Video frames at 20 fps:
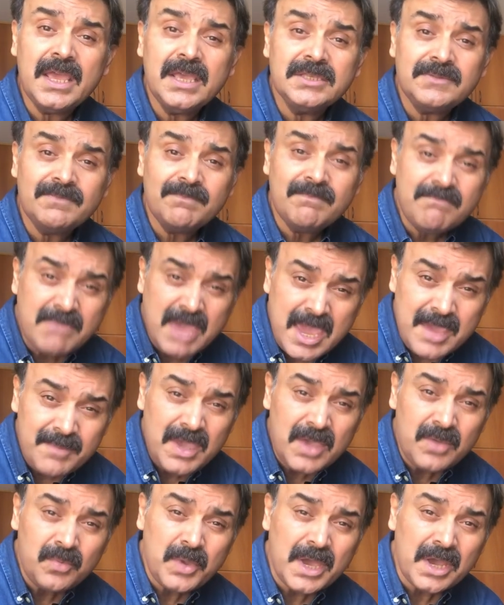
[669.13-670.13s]
is
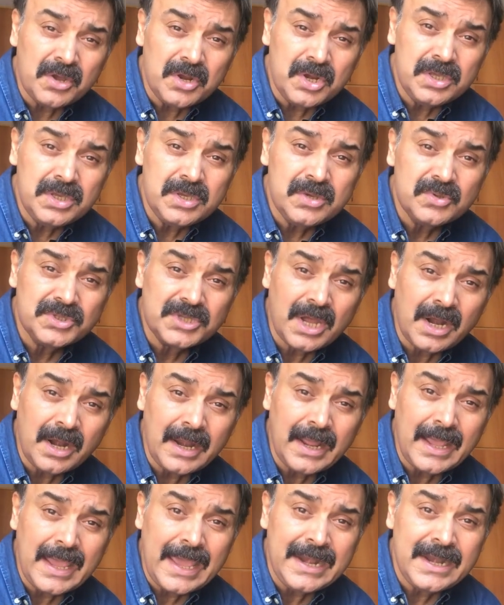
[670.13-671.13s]
maybe we are going to use our
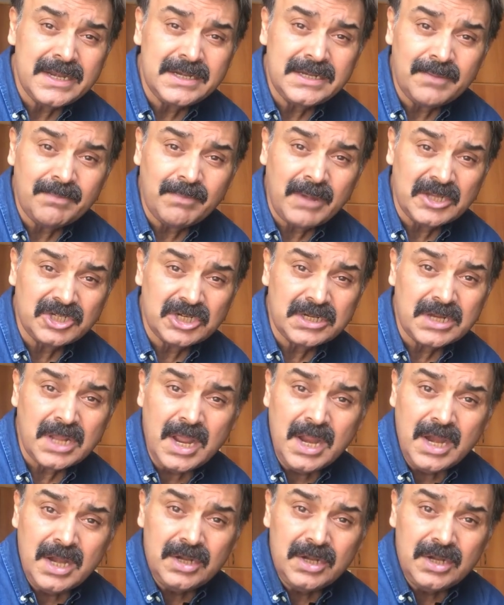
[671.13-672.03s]
L&D budget